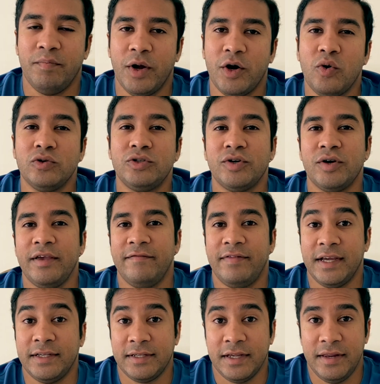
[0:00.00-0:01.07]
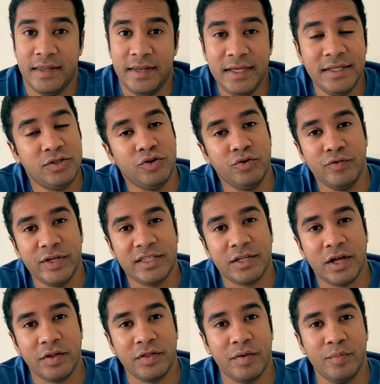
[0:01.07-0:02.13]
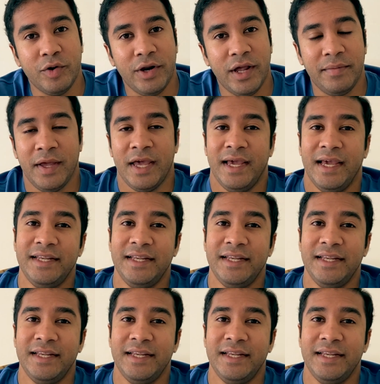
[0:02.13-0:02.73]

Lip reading: but also if there's a need to restart the modem,